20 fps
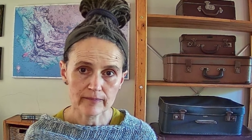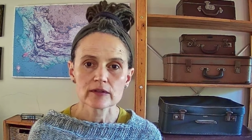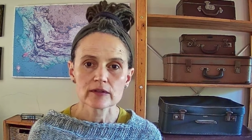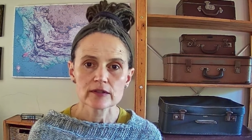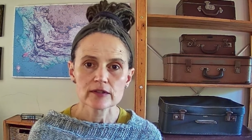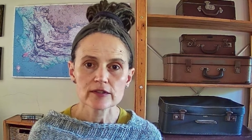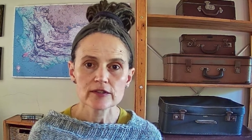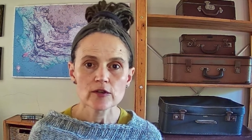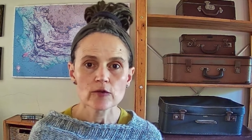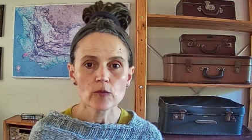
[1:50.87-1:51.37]

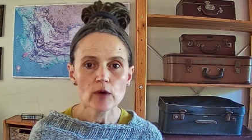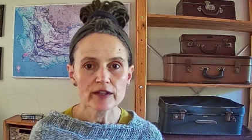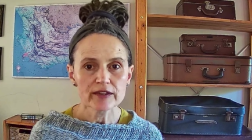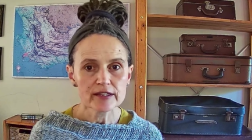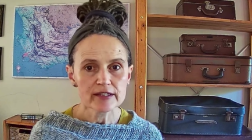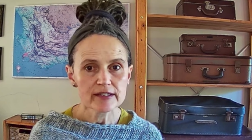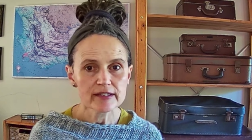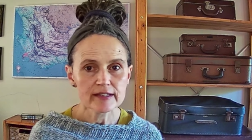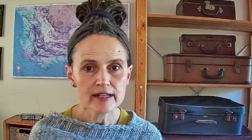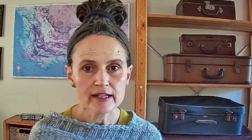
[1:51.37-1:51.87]
So what the
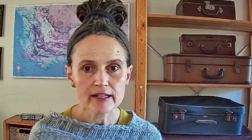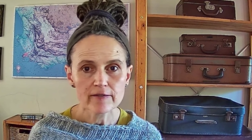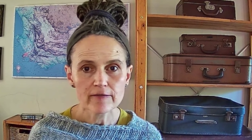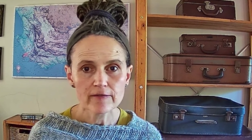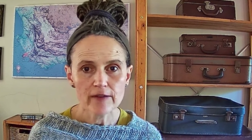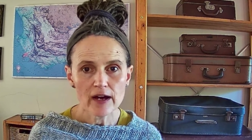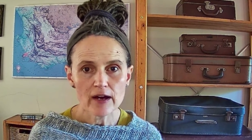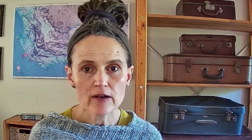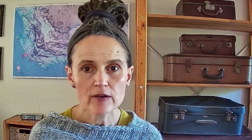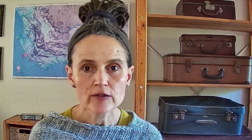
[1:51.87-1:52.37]
study
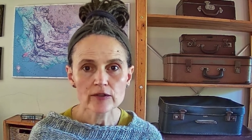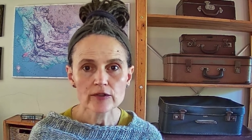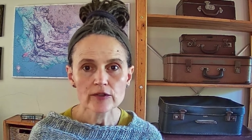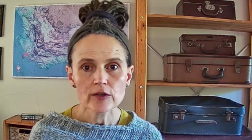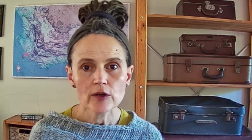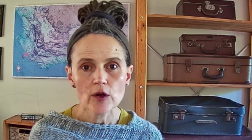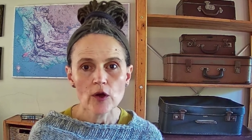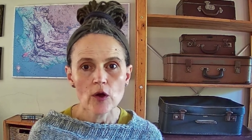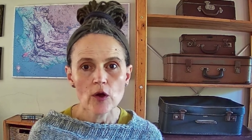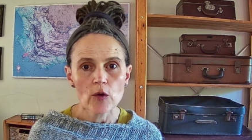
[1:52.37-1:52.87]
found
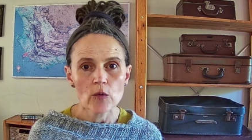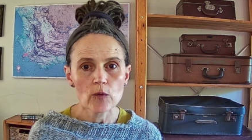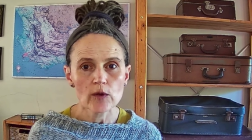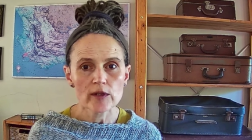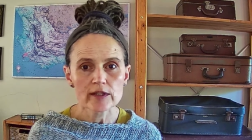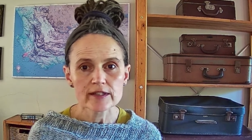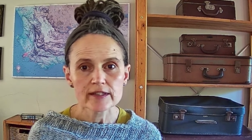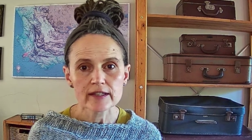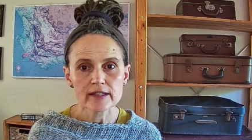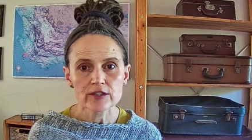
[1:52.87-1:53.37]

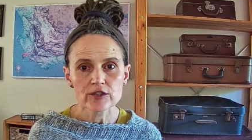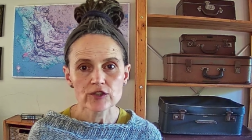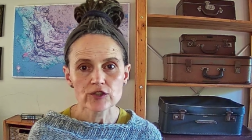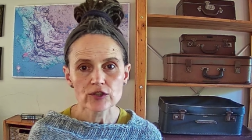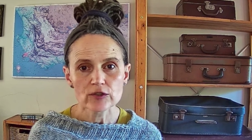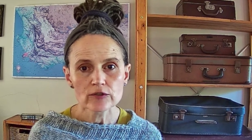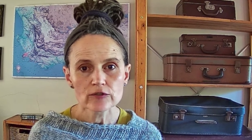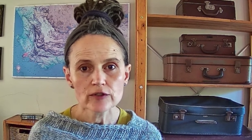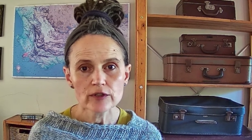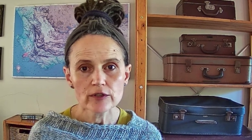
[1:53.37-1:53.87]
was that
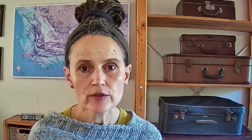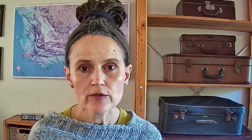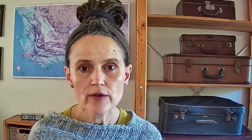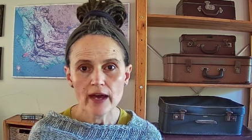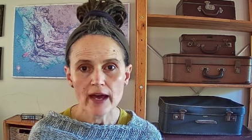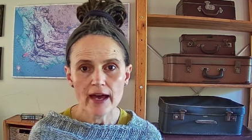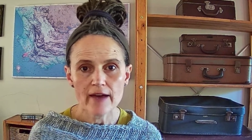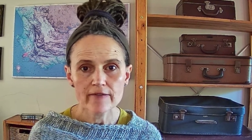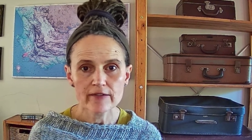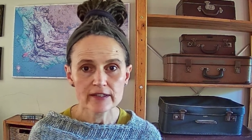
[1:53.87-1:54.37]
children who
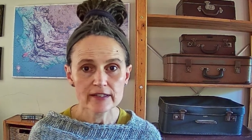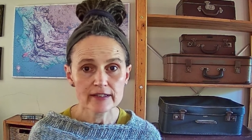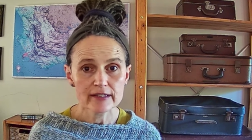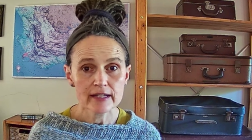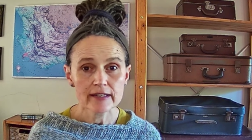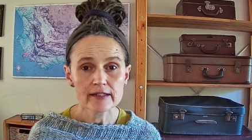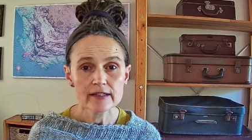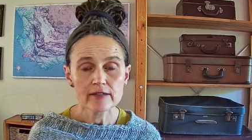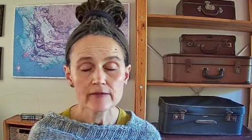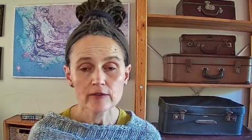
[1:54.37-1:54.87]
have a
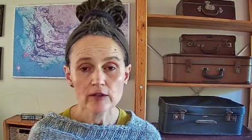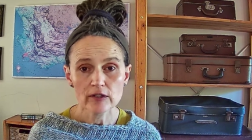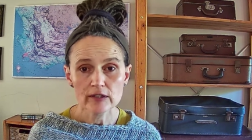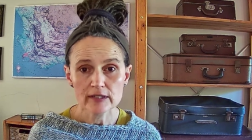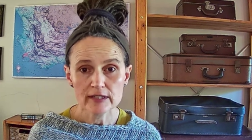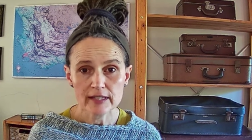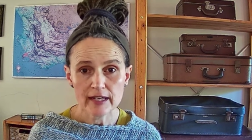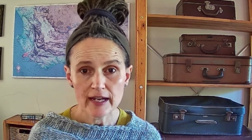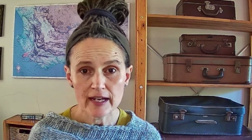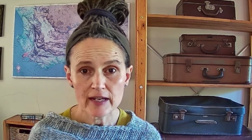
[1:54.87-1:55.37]
sense of
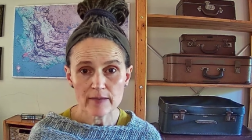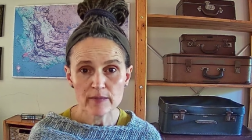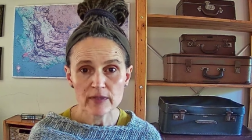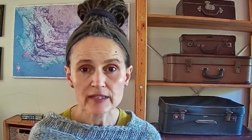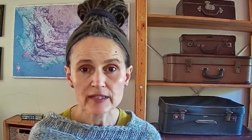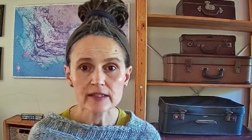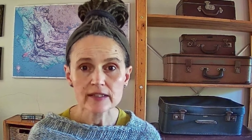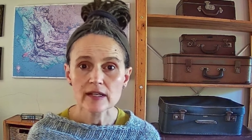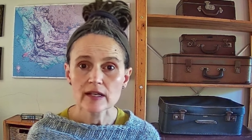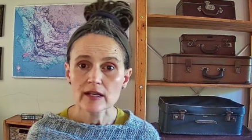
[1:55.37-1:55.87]
containment
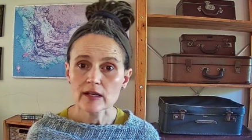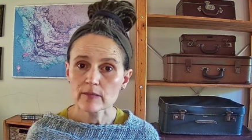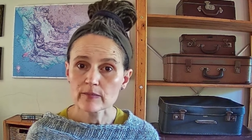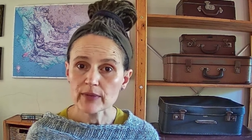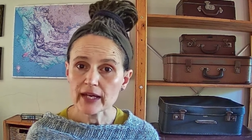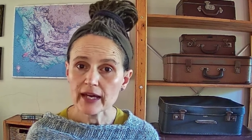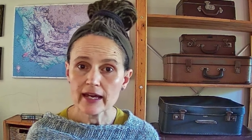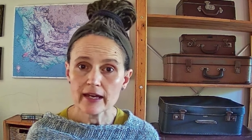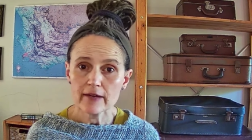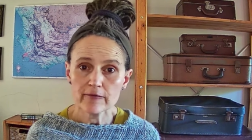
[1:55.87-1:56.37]

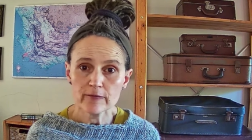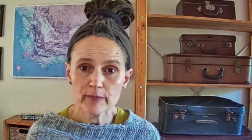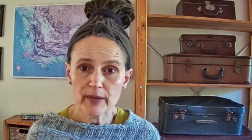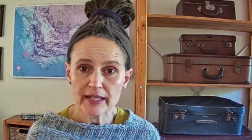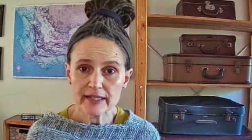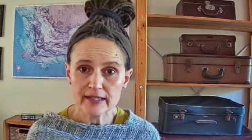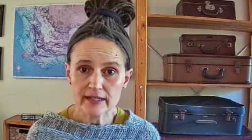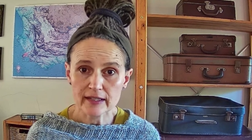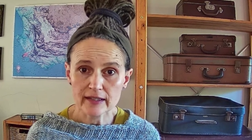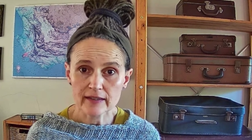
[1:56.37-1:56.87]
behave
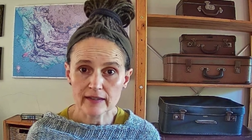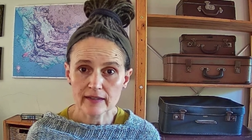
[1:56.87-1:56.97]
better.